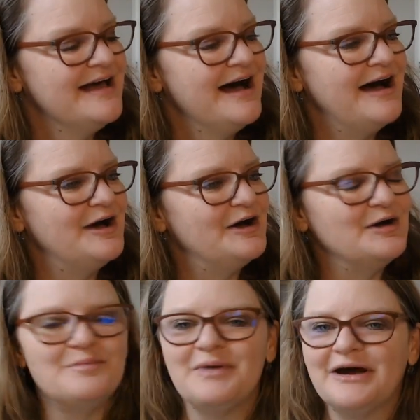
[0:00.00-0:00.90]
Uh,
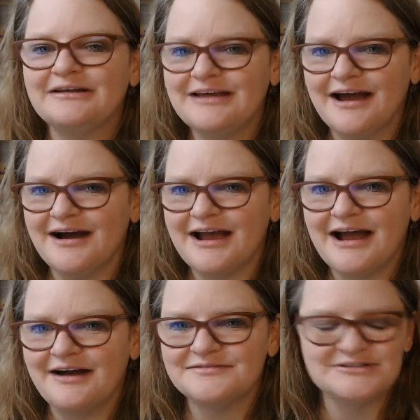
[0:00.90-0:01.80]
but yeah, I
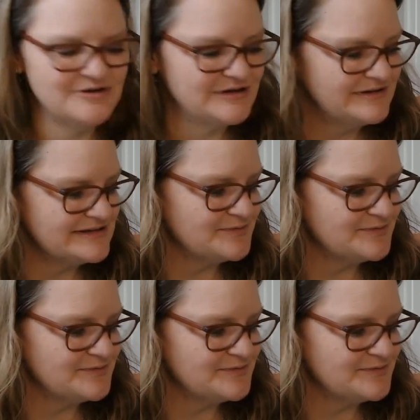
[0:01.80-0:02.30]
have started this